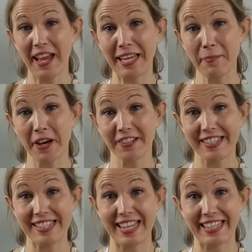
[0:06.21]
Peggy Paul
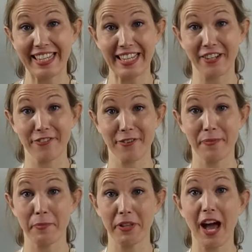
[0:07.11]
Casella here
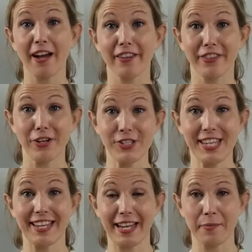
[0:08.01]
from the blog
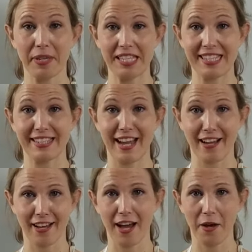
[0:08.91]

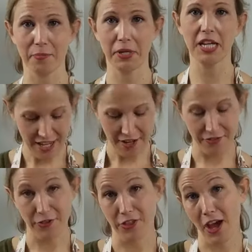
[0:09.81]
ThursdayNightPizza.com. If
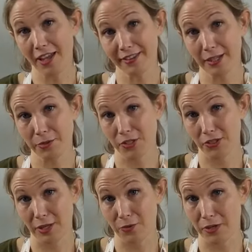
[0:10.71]
you thought there was
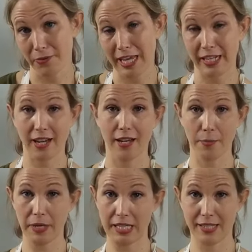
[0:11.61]
only one way to cut a
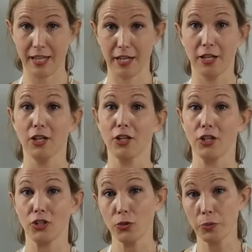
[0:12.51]
pizza,
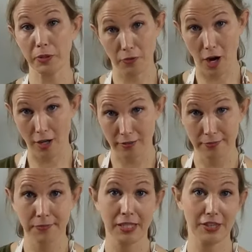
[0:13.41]
you would be wrong.
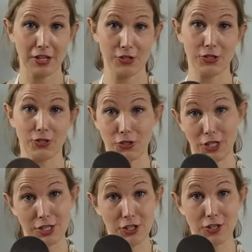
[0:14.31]
There's the
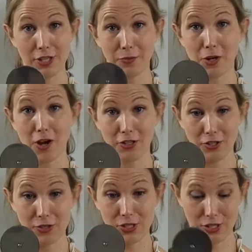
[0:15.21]
traditional that we're all
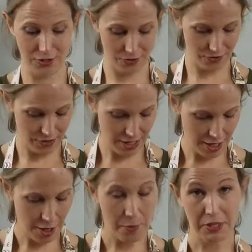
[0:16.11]
used to,
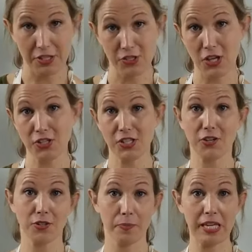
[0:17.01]
but there's also
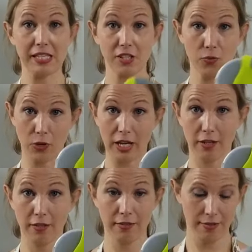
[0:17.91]
the pizza
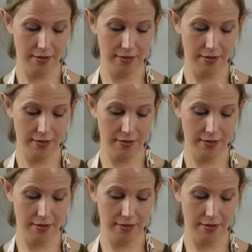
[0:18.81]
wheel